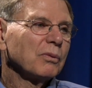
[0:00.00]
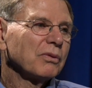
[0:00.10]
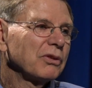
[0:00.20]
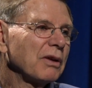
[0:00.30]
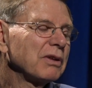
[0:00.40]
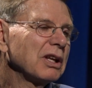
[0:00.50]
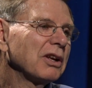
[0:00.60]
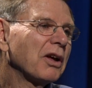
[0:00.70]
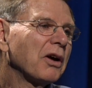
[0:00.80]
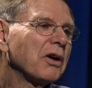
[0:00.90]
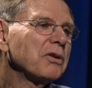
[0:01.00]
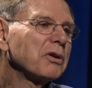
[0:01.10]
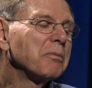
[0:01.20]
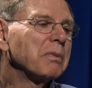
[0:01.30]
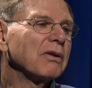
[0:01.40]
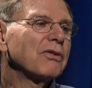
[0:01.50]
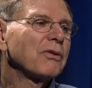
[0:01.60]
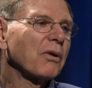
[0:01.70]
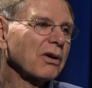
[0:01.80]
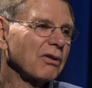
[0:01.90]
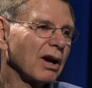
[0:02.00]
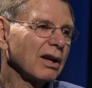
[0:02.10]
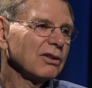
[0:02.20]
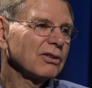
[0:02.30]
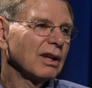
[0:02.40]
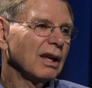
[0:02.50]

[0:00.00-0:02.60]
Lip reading: 1700 before Christ.